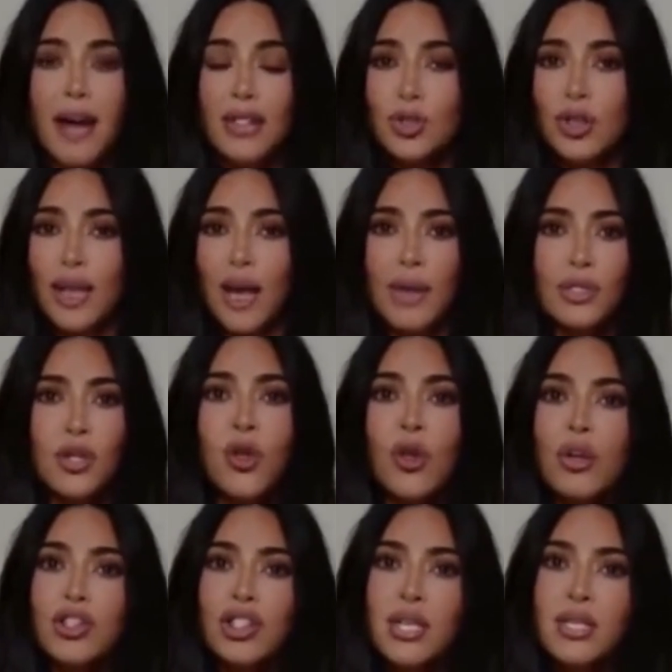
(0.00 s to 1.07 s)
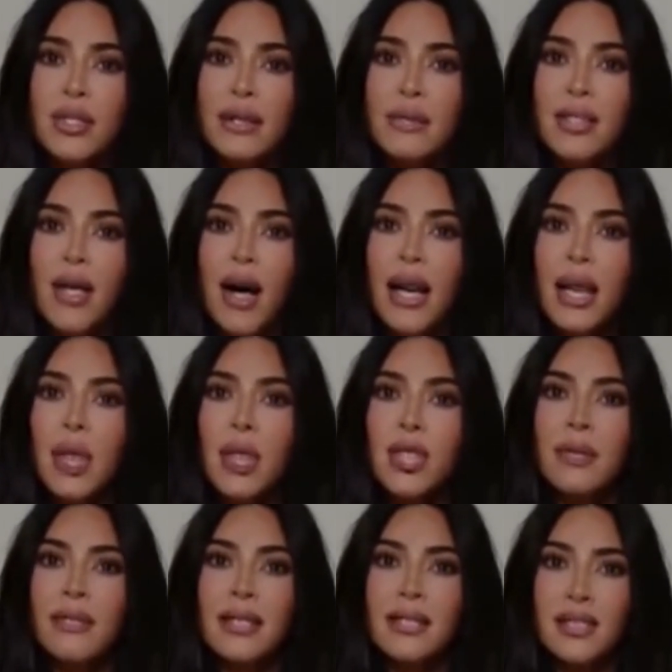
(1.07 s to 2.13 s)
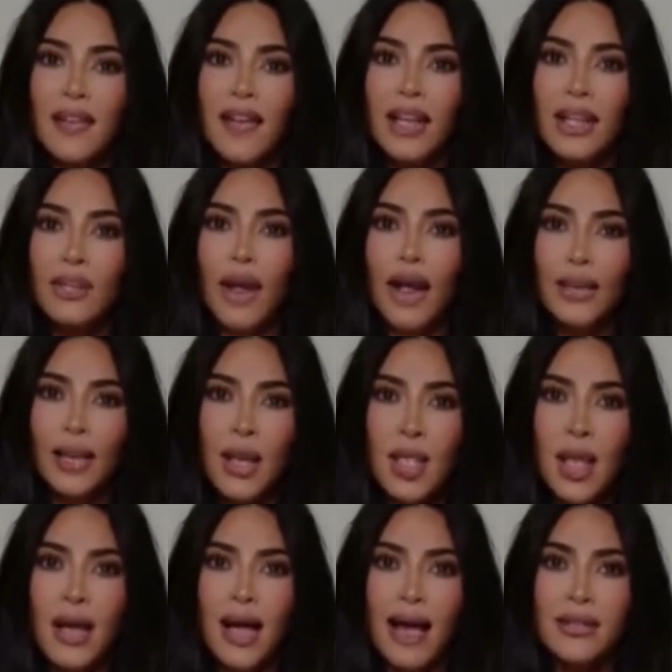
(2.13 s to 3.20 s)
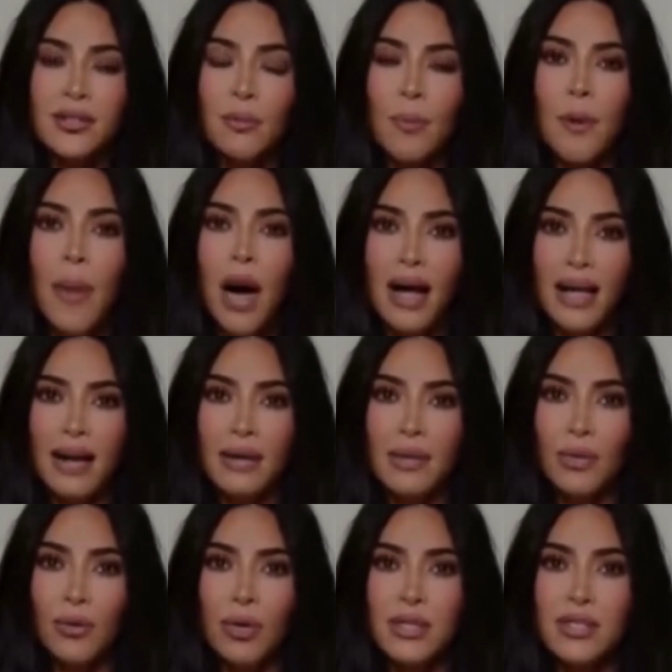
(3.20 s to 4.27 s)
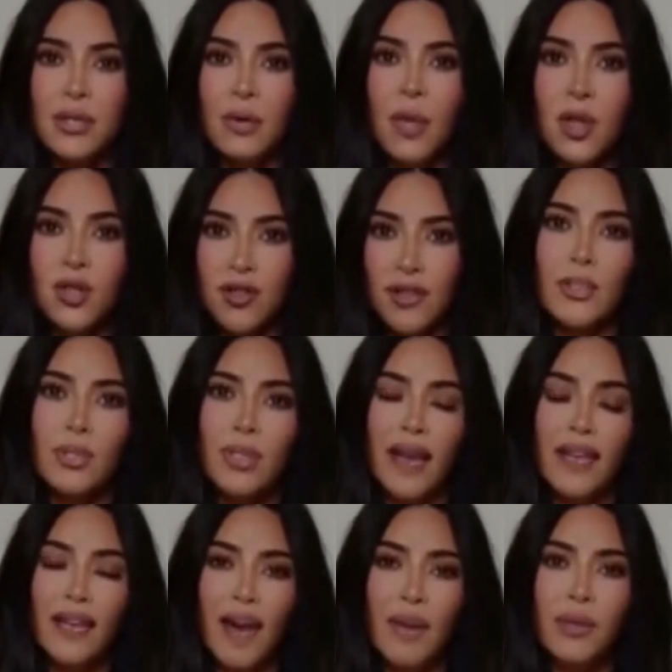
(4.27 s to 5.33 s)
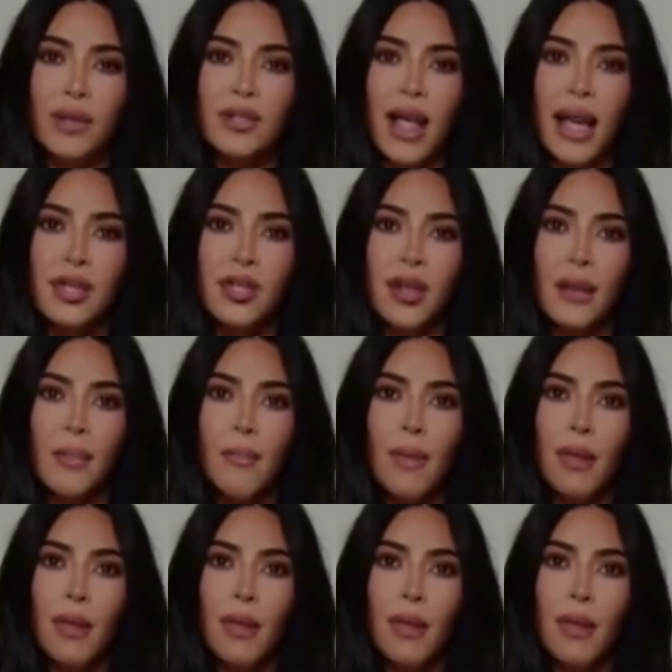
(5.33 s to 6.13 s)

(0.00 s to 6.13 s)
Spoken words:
mention how surgeons could not use sophisticated methods and had to rely on crude solutions like amputation.